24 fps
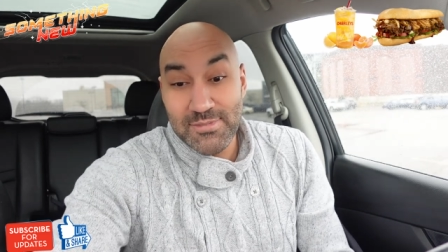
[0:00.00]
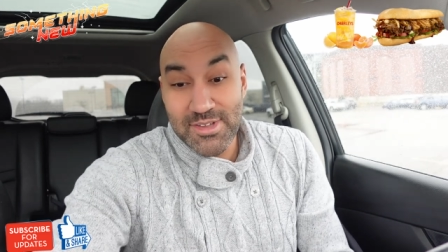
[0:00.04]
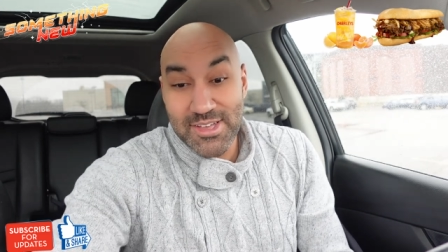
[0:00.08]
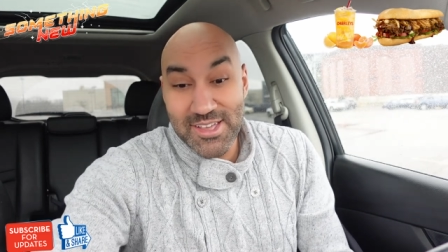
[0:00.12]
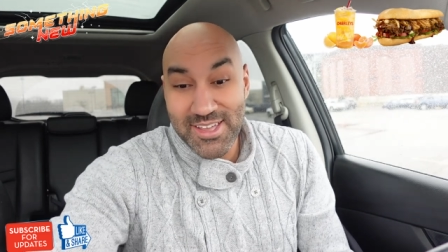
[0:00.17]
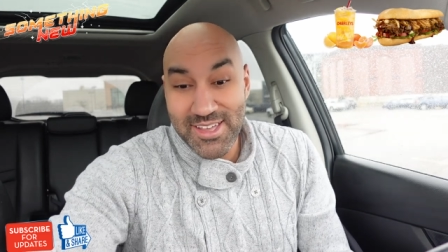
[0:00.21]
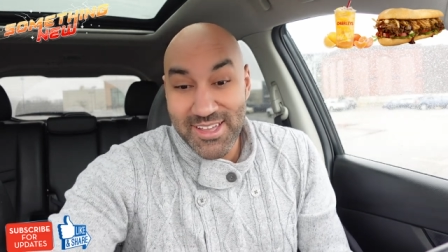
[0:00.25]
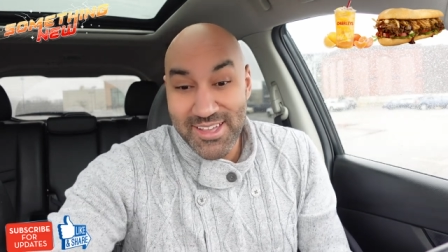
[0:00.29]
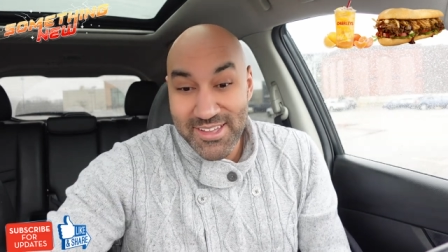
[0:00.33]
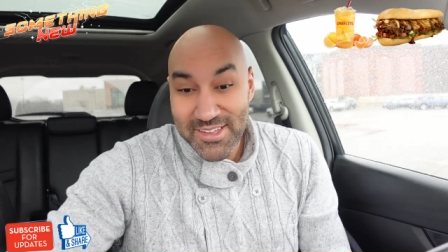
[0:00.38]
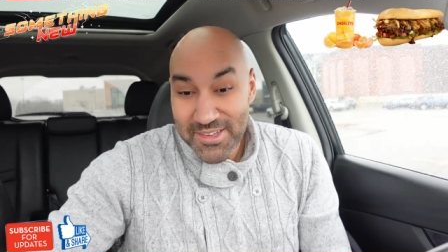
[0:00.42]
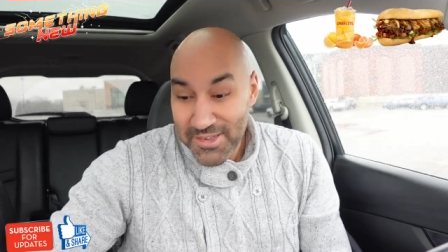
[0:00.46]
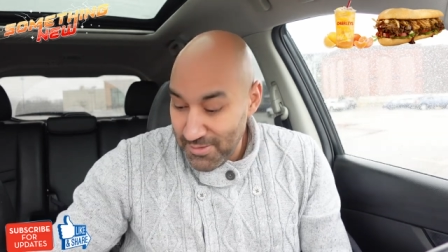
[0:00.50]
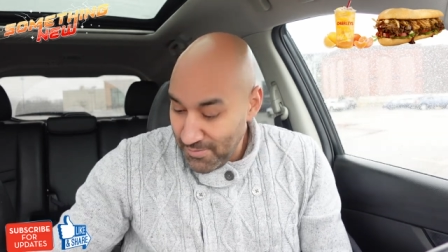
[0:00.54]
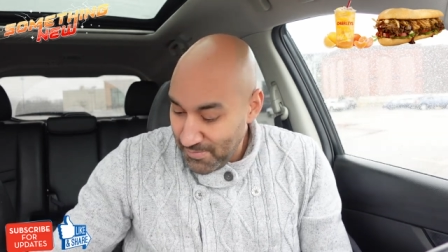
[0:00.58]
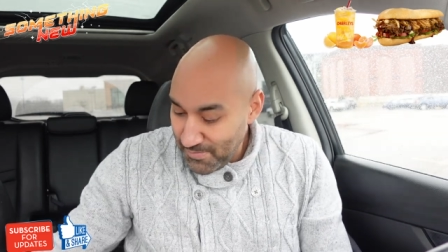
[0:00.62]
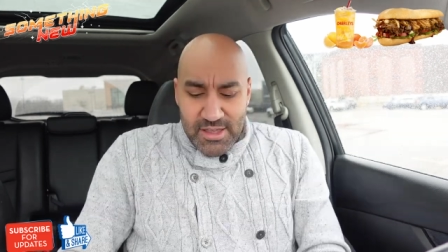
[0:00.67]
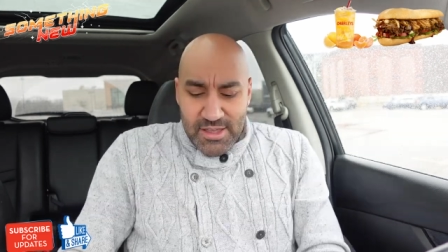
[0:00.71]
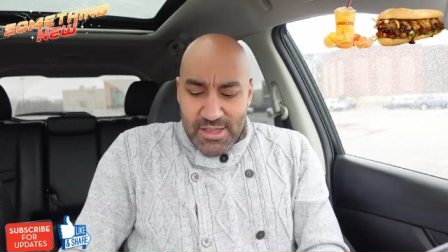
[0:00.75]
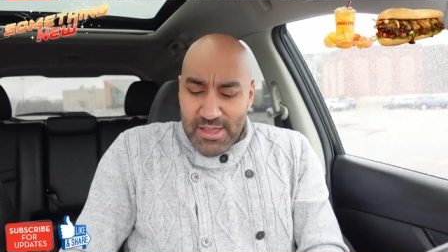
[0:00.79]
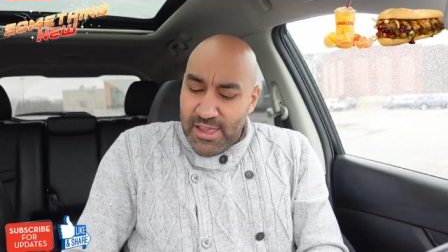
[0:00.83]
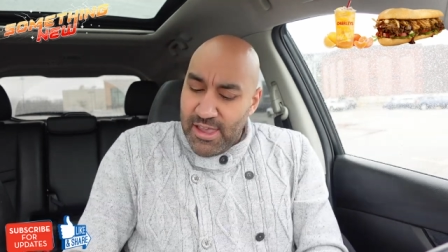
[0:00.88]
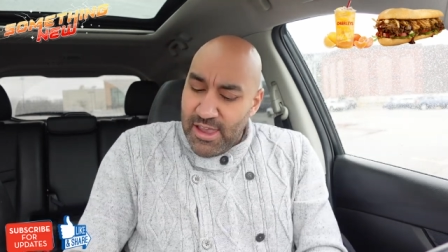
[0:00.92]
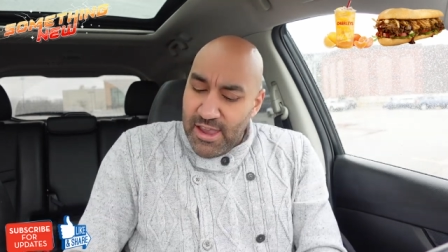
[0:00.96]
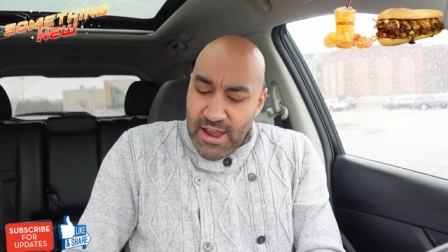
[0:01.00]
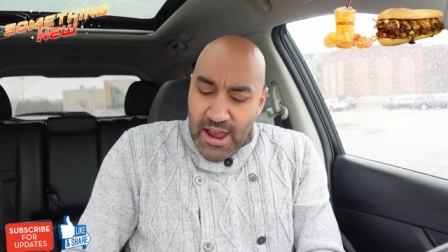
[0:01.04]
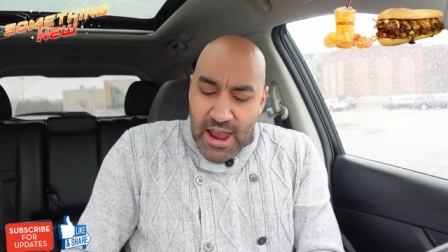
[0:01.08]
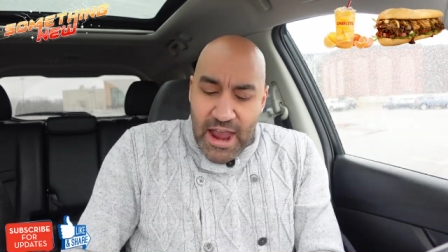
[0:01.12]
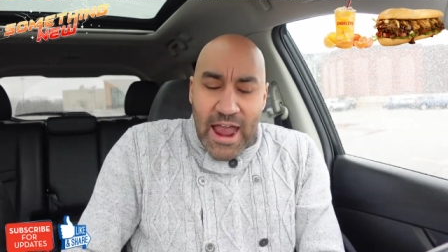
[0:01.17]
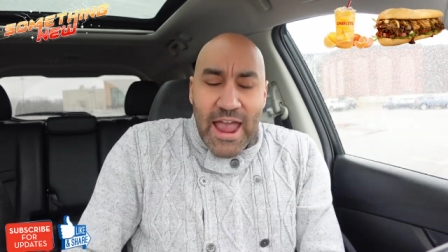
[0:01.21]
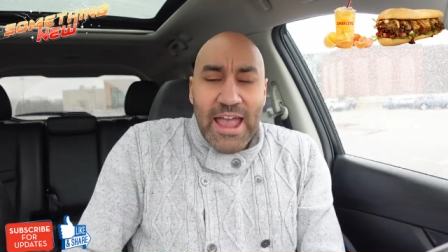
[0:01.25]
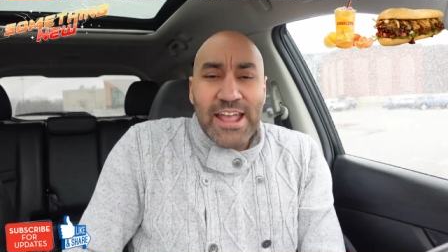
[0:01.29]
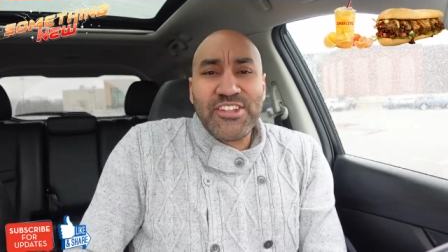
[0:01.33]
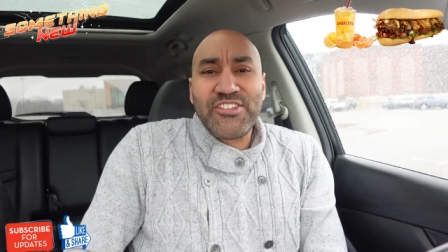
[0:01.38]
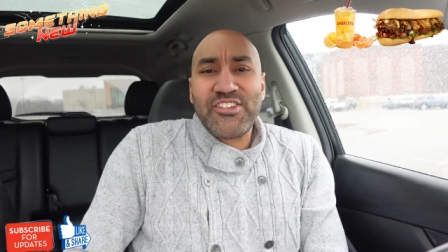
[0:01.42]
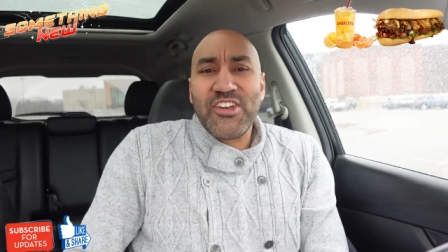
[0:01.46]
All
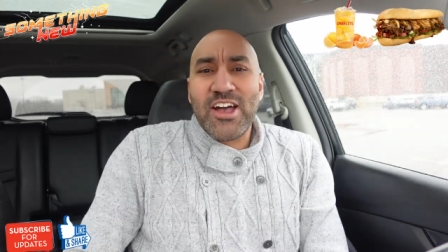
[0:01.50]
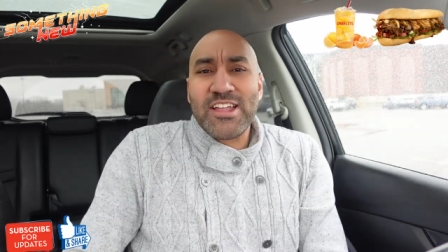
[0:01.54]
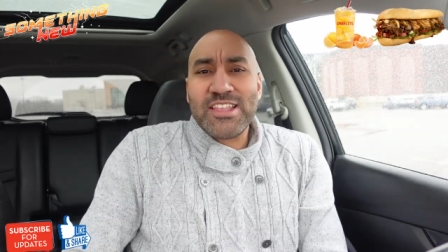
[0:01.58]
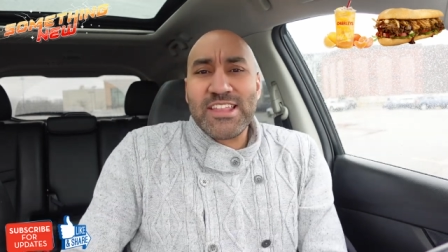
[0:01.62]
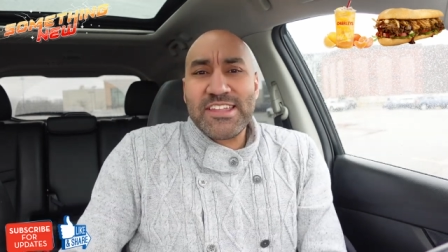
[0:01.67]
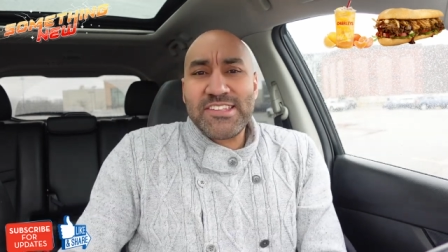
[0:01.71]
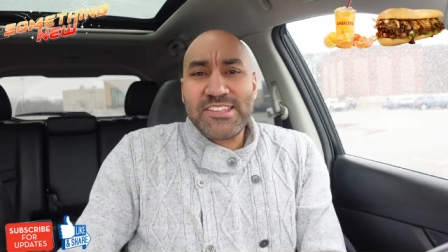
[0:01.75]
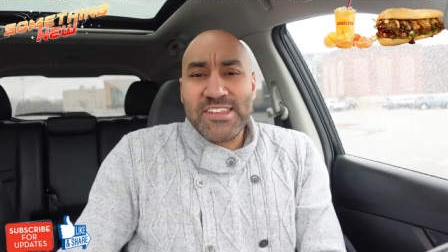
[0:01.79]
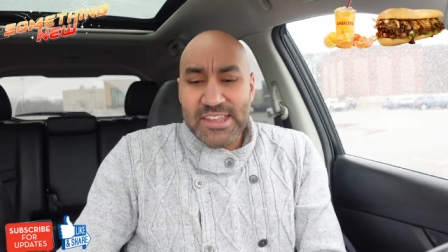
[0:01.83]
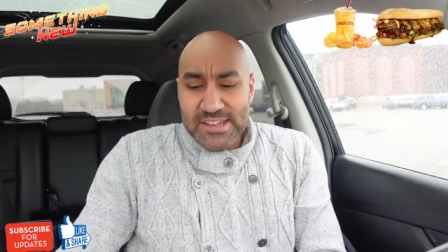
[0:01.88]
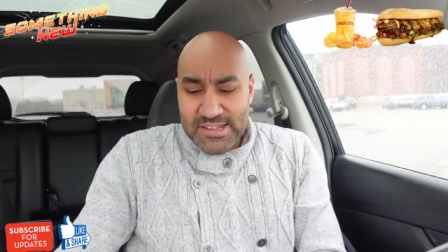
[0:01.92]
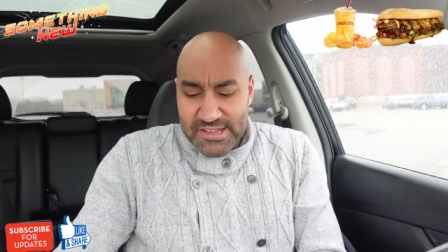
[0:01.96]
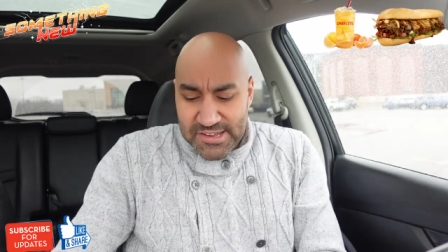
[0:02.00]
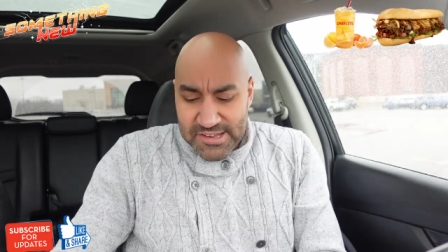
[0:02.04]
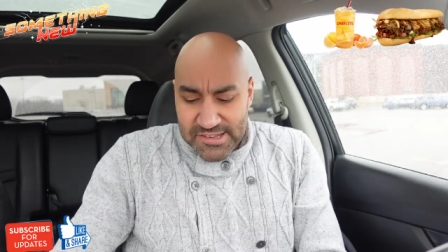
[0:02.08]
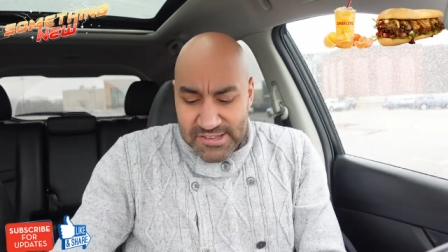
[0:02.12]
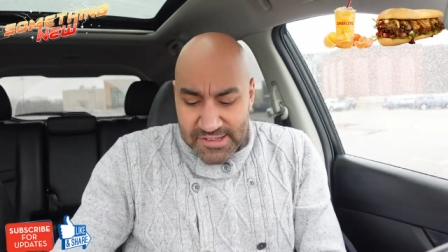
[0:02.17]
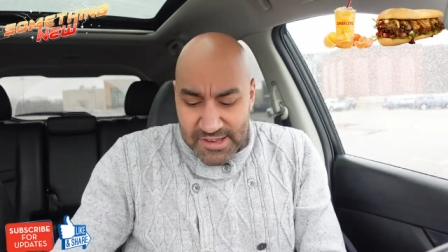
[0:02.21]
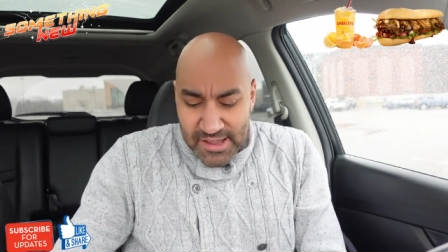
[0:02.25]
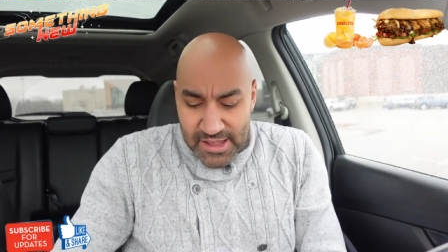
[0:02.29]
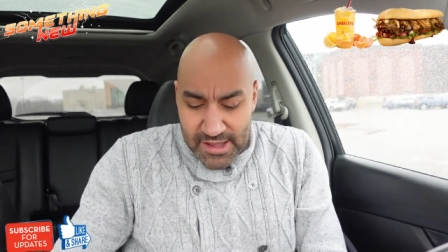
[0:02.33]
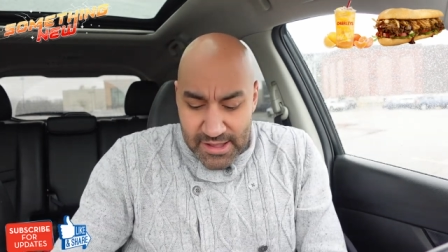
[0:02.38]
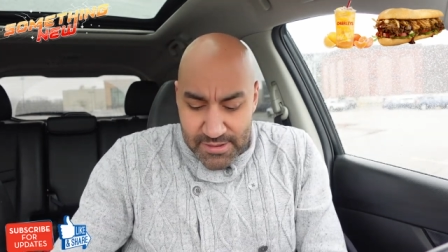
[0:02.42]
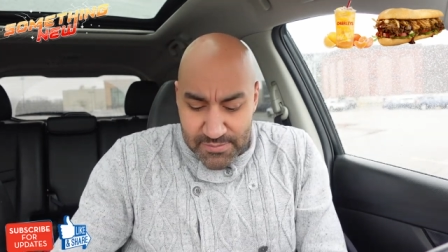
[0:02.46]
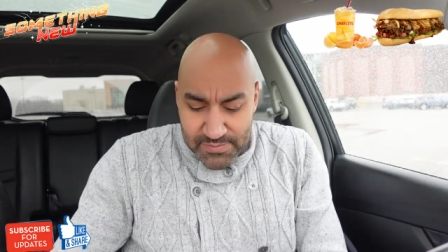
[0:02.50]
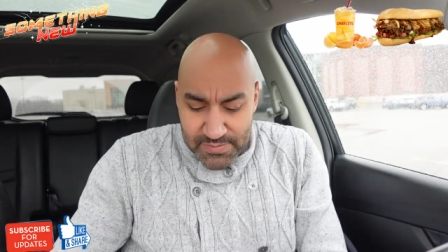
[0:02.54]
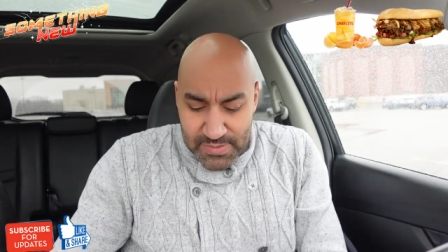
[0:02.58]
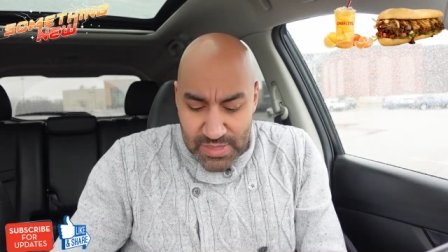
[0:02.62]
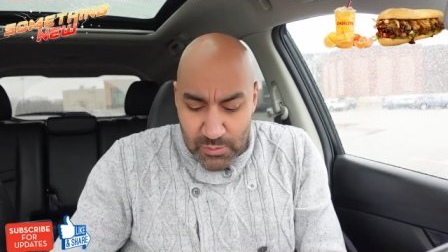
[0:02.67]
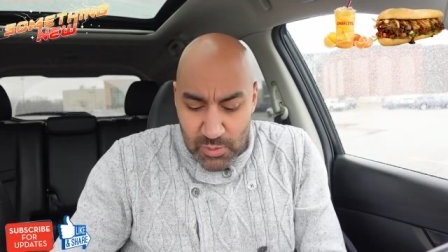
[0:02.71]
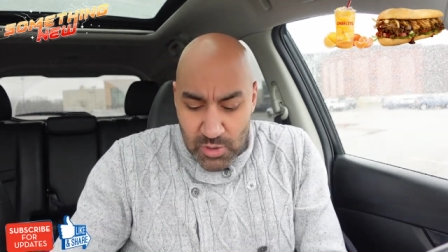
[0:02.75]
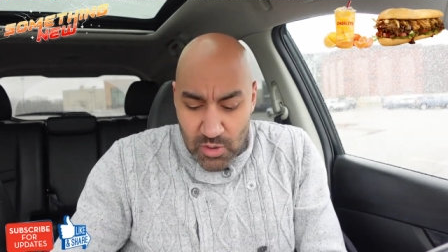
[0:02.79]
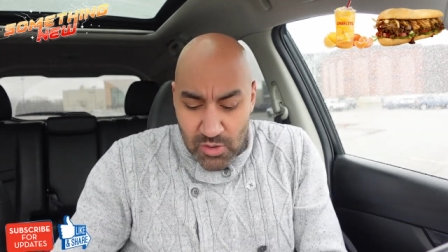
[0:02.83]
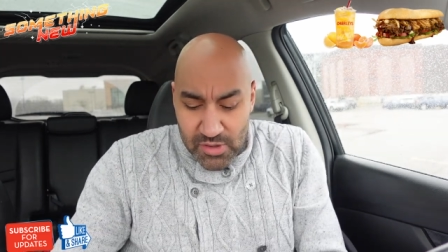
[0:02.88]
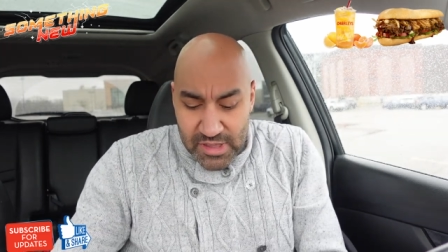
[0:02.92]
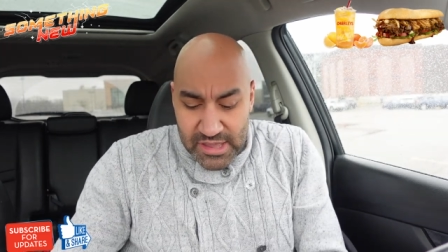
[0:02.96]
right, y'all, let's hit this up.
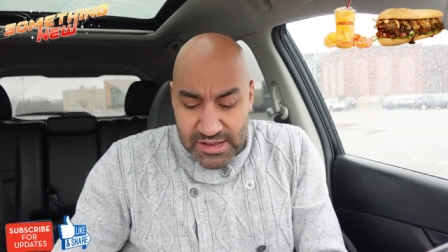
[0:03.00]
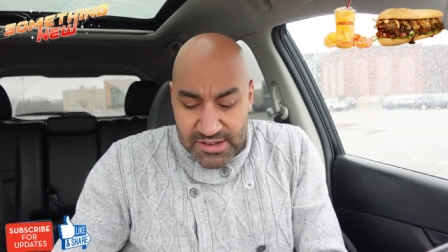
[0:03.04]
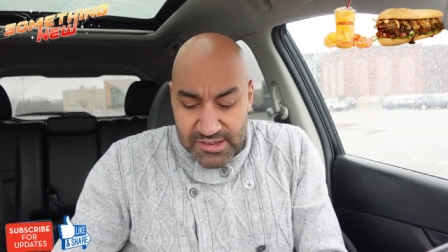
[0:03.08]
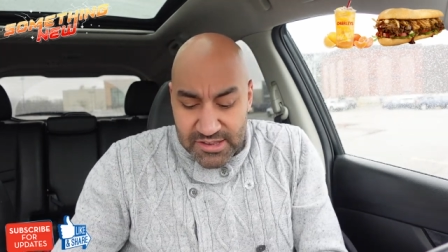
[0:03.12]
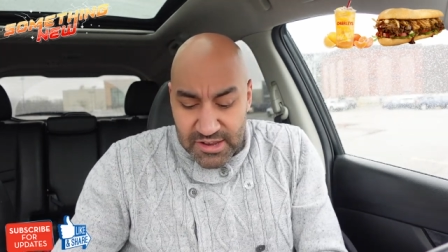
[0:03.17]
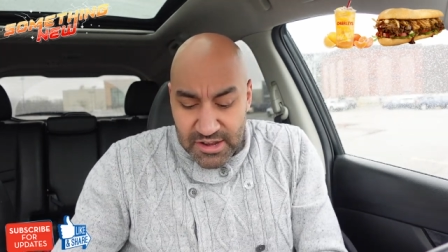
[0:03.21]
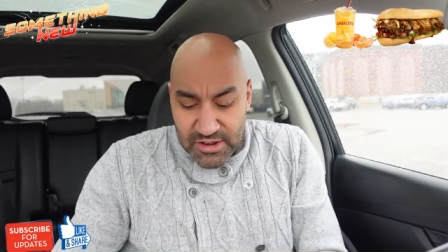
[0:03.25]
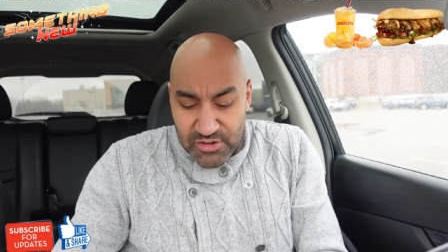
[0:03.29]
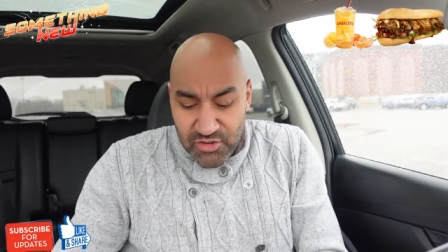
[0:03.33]
Then we're gonna get into the